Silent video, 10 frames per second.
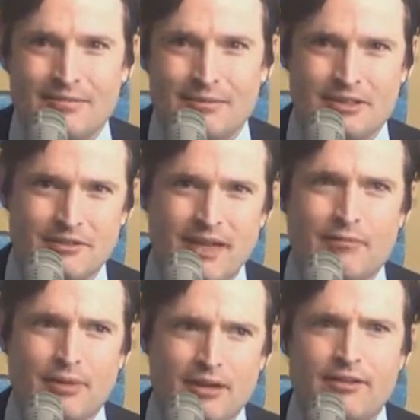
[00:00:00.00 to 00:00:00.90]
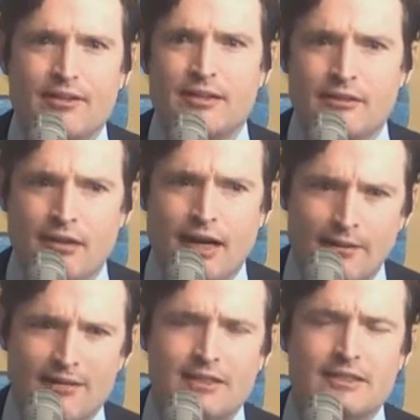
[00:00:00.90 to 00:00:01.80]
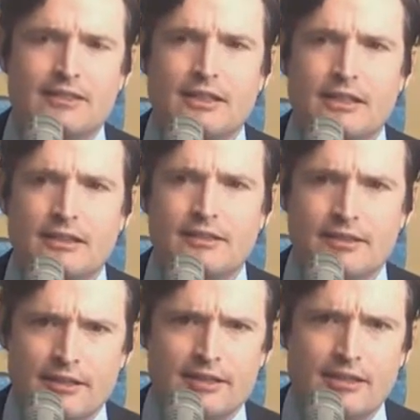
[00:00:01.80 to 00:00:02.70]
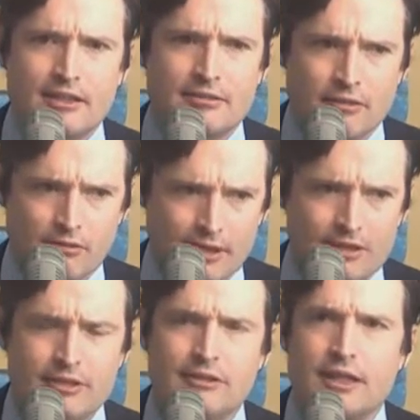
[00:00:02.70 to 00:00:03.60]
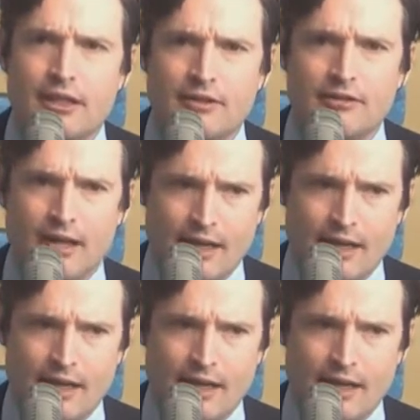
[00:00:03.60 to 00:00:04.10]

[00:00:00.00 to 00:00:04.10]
But you've got a president who obviously sees things through a racial lens